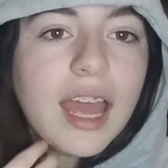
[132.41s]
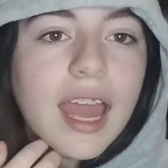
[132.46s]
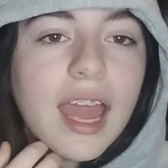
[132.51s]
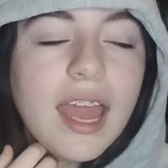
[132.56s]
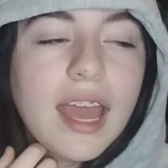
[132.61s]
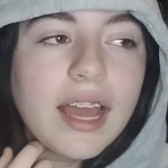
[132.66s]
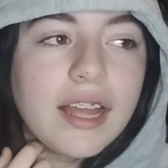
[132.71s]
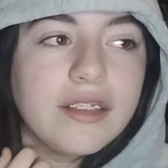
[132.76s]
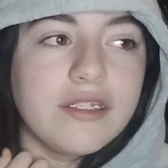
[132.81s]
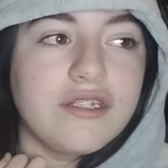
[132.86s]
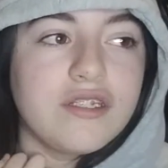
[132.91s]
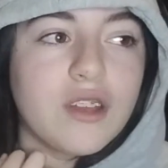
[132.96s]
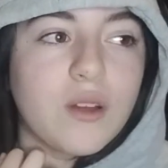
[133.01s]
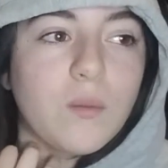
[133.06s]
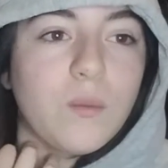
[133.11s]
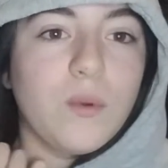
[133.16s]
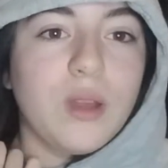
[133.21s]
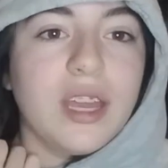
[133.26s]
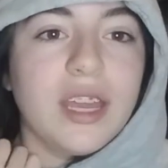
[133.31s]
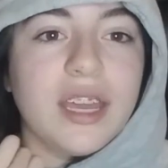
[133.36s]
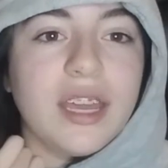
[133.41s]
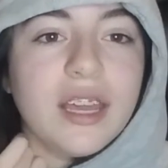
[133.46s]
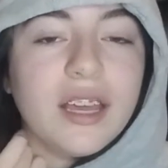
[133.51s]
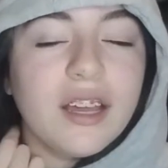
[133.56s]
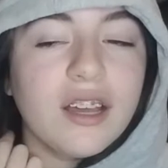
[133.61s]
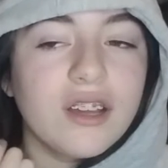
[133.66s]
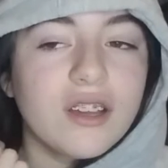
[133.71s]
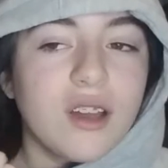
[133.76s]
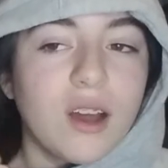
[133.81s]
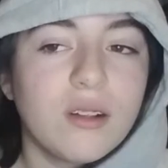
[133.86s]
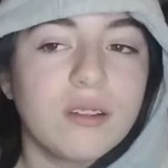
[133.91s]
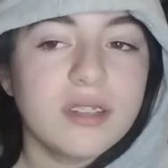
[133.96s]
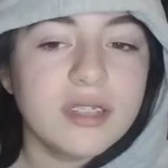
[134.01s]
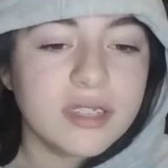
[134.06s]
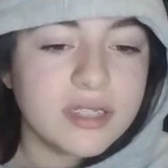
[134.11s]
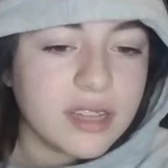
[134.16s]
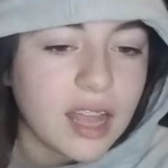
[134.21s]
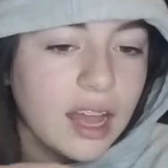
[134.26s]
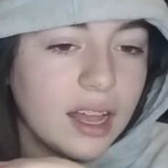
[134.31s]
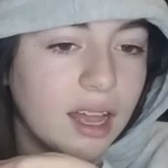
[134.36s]
And so we go to the
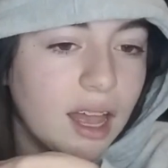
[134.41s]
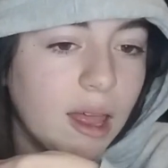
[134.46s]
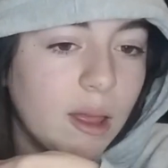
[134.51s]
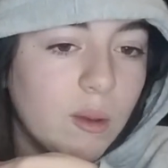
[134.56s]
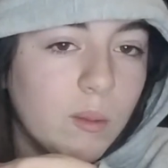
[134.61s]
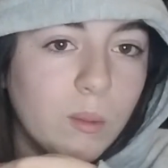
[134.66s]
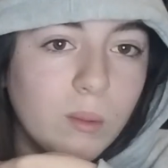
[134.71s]
snack aisle.